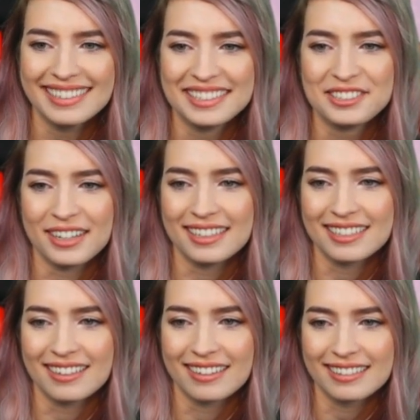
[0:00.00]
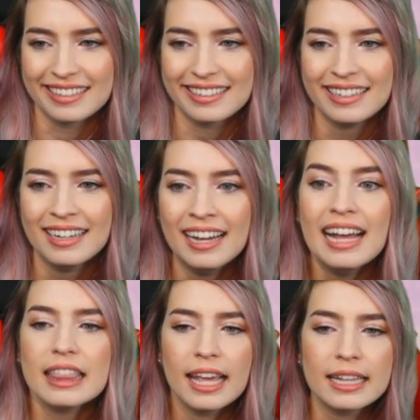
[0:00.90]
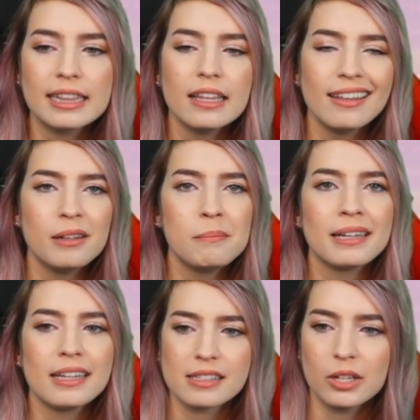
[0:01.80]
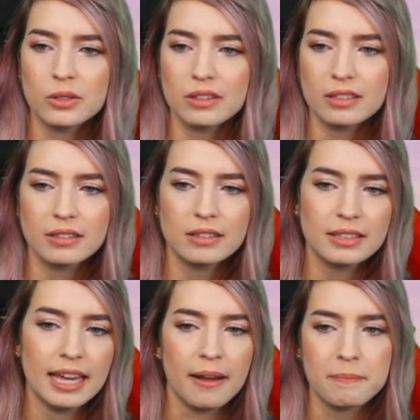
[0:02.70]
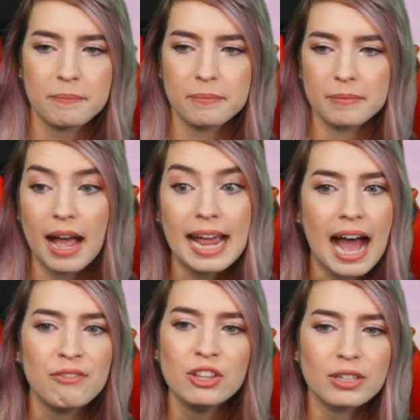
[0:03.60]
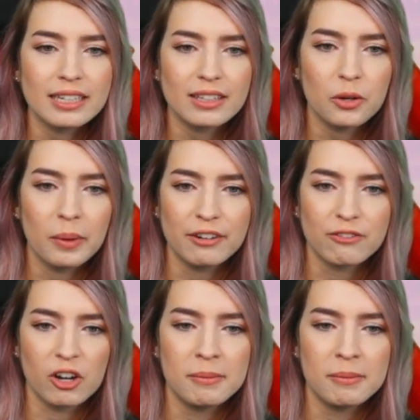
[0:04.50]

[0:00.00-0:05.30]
trying to talk like the little monkeys. Yeah. I haven't looked at their awakened form, and I